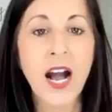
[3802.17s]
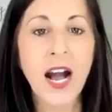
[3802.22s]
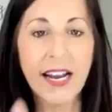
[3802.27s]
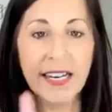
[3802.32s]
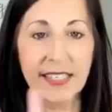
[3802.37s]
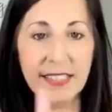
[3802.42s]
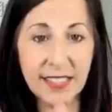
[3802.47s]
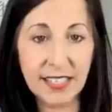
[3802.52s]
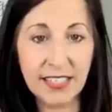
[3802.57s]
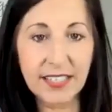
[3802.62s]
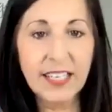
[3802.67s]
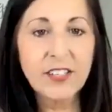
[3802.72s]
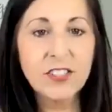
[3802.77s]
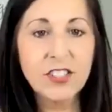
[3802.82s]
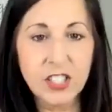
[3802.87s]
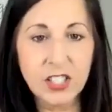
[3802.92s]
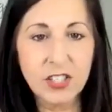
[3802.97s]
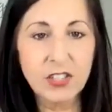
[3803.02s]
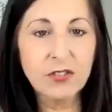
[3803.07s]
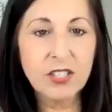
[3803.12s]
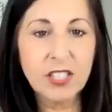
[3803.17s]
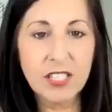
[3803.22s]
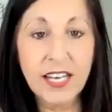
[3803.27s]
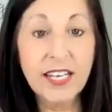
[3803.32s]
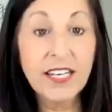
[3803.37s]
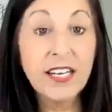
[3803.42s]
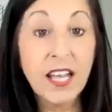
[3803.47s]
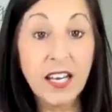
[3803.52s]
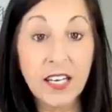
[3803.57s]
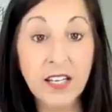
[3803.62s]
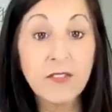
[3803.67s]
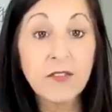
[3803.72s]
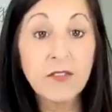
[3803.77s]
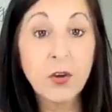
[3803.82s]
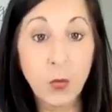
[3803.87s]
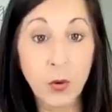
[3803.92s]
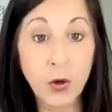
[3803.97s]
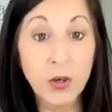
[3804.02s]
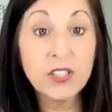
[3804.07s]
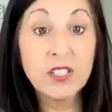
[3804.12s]
I declare to you today, none of the
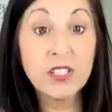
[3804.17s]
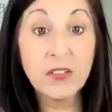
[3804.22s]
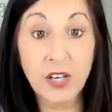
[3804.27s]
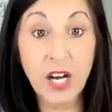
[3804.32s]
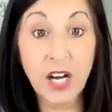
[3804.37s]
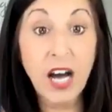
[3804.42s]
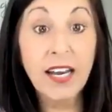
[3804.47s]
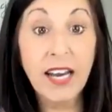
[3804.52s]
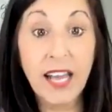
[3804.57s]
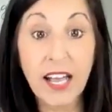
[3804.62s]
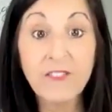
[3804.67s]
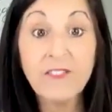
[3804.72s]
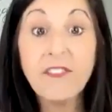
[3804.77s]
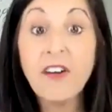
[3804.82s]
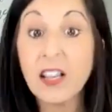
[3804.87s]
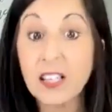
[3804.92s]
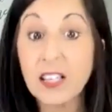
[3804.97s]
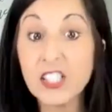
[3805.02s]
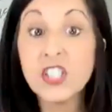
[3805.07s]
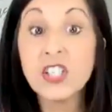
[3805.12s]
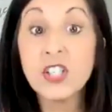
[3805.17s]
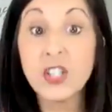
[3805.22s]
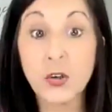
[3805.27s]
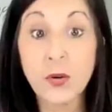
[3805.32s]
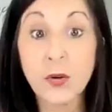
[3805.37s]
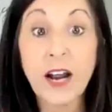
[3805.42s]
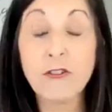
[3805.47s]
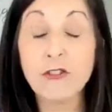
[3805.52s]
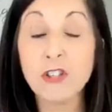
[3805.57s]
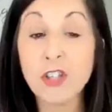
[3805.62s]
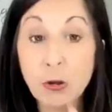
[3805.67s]
words of God have fallen to the ground.